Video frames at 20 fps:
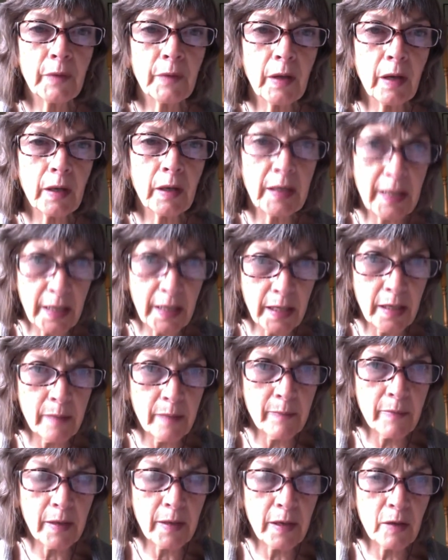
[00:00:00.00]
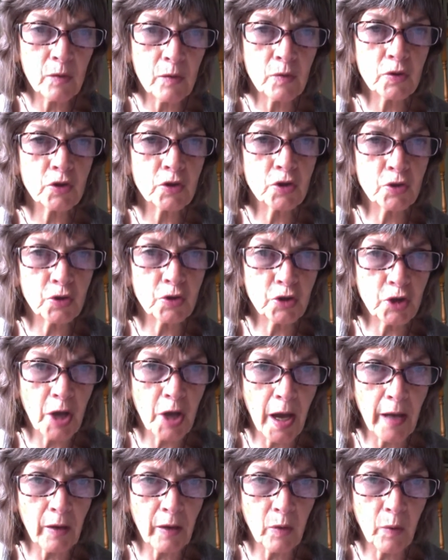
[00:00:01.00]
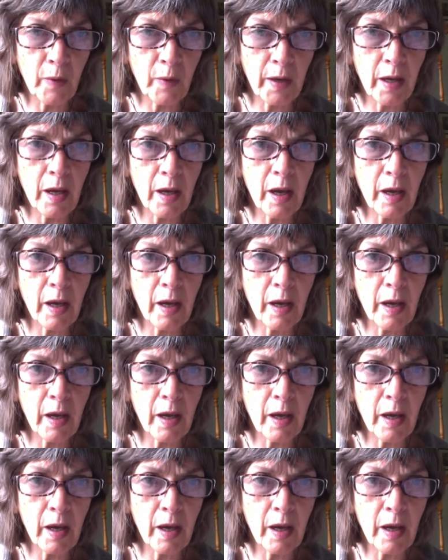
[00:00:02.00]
an email to Chakwe